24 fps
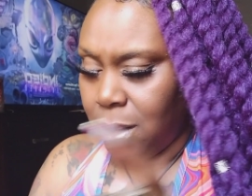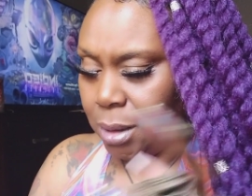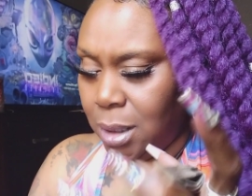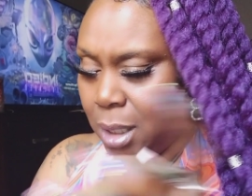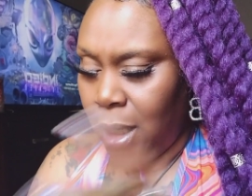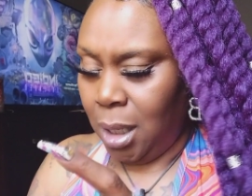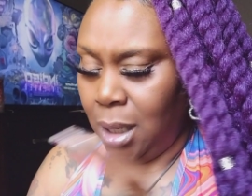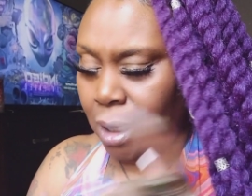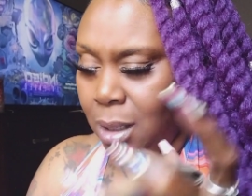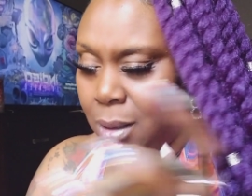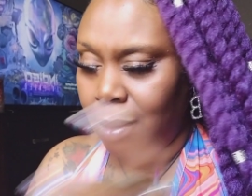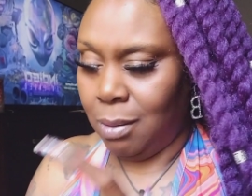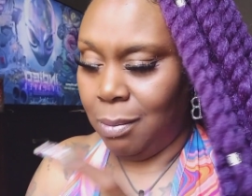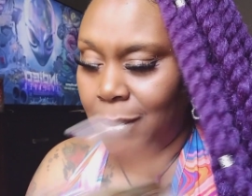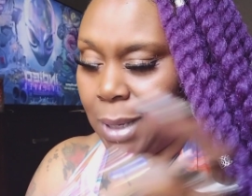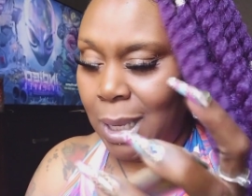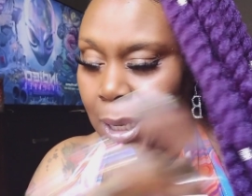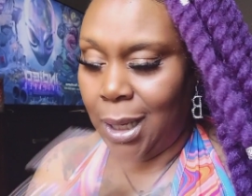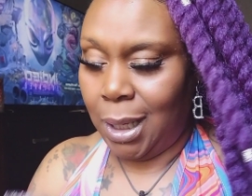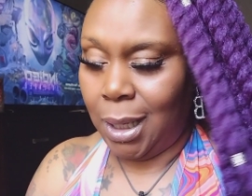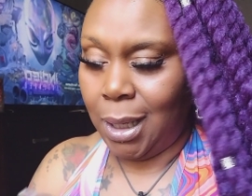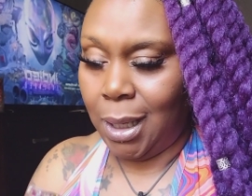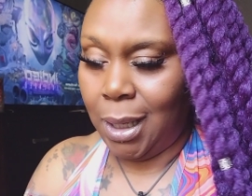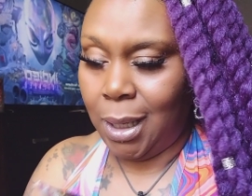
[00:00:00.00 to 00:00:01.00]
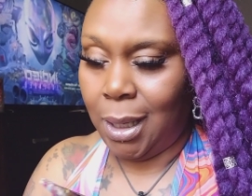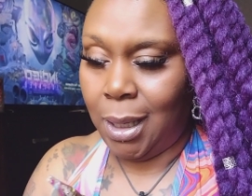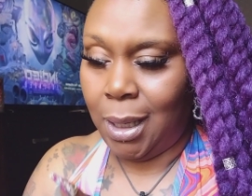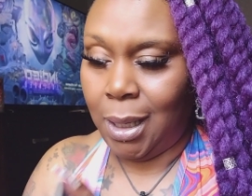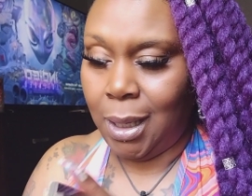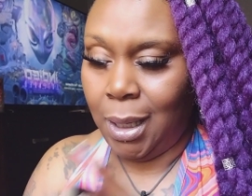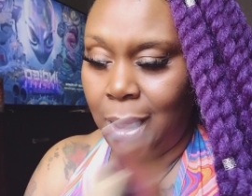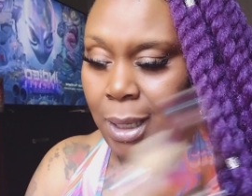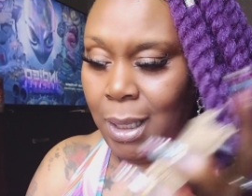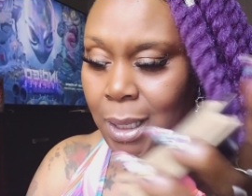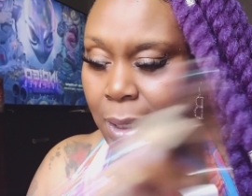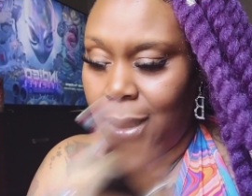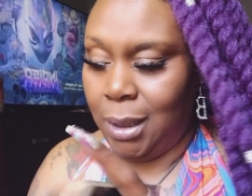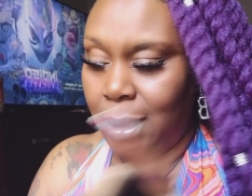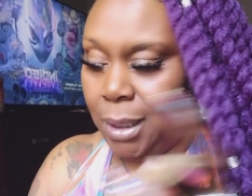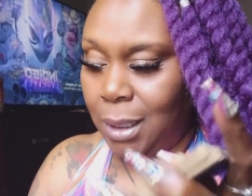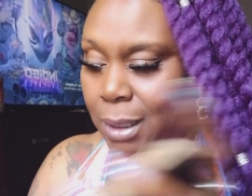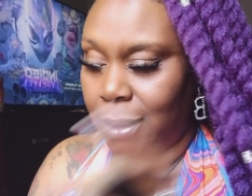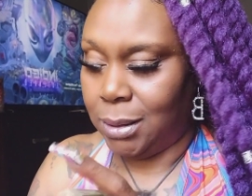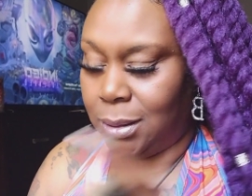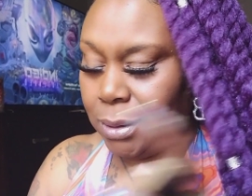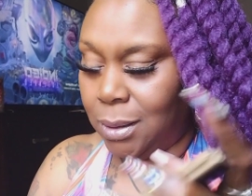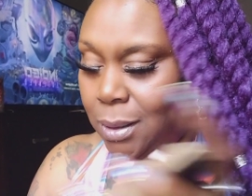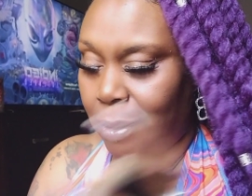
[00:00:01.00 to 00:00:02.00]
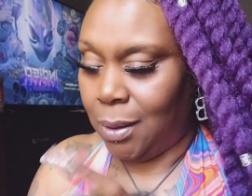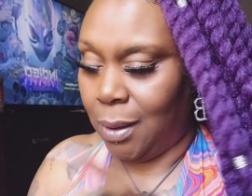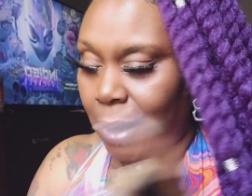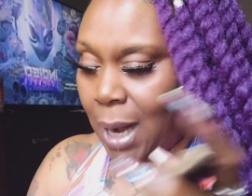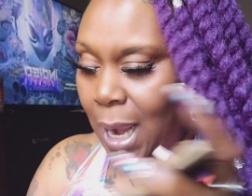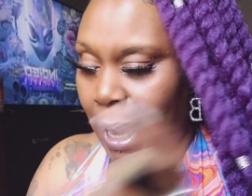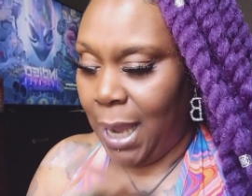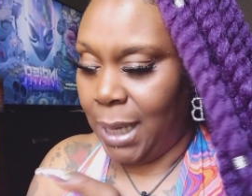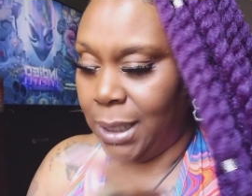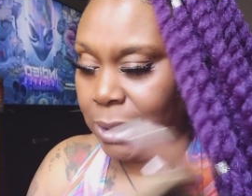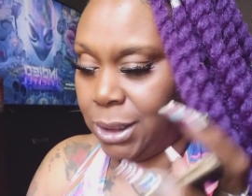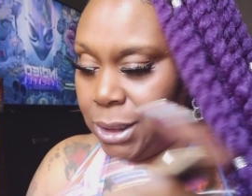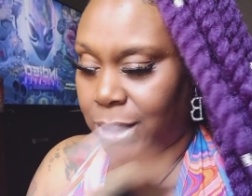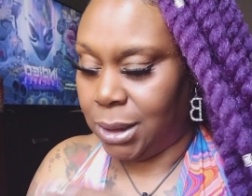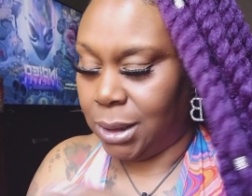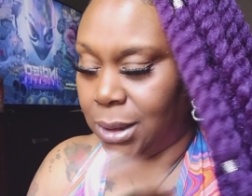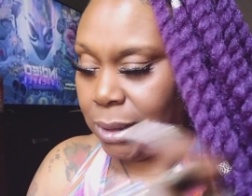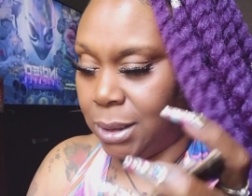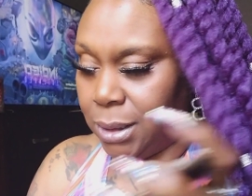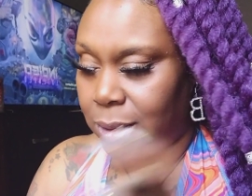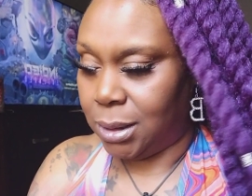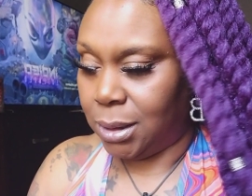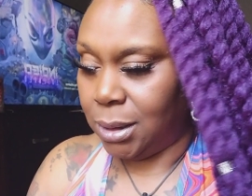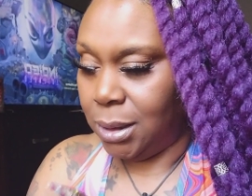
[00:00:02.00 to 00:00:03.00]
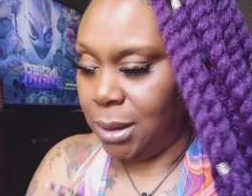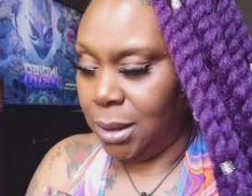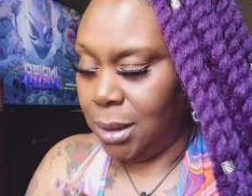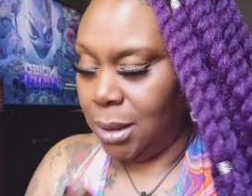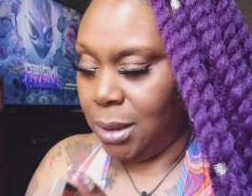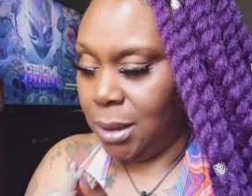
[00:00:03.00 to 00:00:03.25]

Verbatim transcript: Oh my goodness gracious.